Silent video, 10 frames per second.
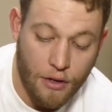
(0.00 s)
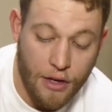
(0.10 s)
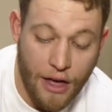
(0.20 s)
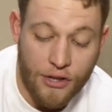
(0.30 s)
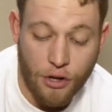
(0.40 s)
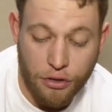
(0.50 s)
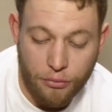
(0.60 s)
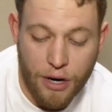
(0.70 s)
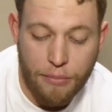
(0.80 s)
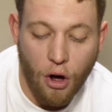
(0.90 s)

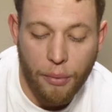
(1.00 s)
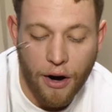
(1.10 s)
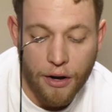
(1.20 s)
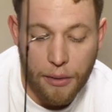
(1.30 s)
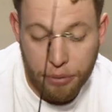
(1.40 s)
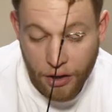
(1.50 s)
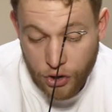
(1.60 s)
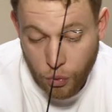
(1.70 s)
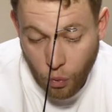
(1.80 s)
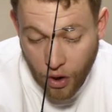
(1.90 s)
3 ball bearing
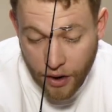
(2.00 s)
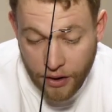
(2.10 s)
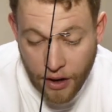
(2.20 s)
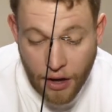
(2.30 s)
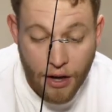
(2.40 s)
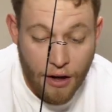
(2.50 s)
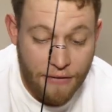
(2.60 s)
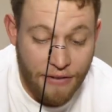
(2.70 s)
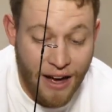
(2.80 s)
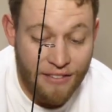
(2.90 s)
plus 1
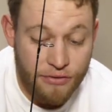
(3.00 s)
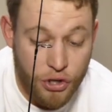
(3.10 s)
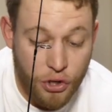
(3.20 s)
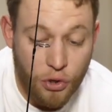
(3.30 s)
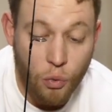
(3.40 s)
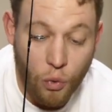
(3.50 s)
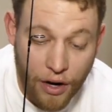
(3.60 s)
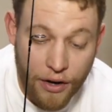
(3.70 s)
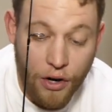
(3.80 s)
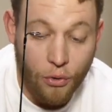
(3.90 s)

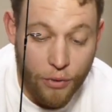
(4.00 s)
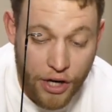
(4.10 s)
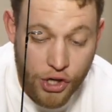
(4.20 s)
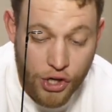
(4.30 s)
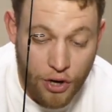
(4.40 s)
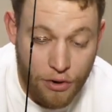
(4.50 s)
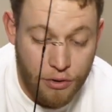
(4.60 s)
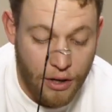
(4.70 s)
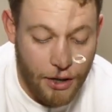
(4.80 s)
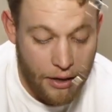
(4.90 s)
5-to-1
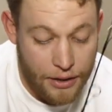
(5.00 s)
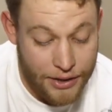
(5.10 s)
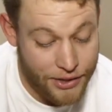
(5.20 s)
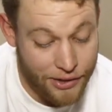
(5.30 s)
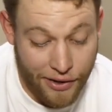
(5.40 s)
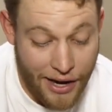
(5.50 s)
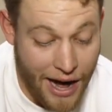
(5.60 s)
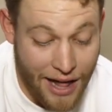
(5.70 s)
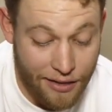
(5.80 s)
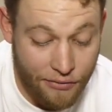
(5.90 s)
ratio. So yeah,
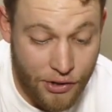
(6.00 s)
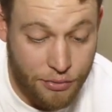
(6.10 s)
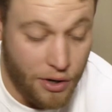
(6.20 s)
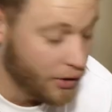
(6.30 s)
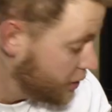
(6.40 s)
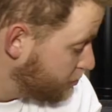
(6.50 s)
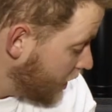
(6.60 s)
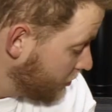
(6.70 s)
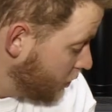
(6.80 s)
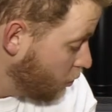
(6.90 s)
I love this reel. This
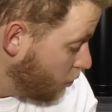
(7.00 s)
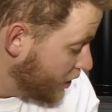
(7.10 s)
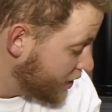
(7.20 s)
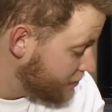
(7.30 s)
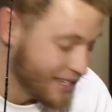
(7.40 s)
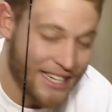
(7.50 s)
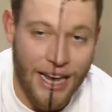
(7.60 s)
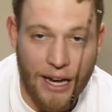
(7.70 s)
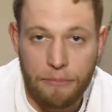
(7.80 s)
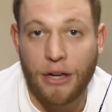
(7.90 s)
is my
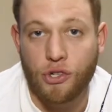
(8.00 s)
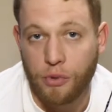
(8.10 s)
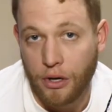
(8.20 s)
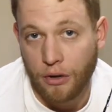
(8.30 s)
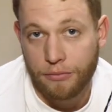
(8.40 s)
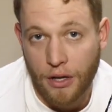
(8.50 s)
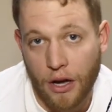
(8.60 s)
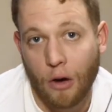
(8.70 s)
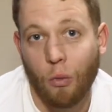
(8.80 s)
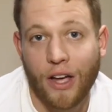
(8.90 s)
second best reel.
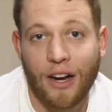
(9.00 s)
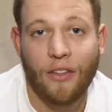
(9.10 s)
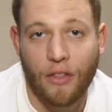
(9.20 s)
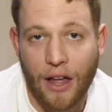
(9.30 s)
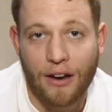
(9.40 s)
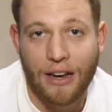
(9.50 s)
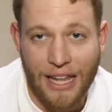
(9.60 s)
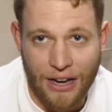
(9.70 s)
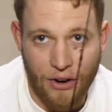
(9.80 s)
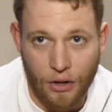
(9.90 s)
We'll get into that
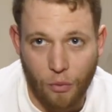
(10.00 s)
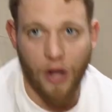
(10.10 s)
here in a little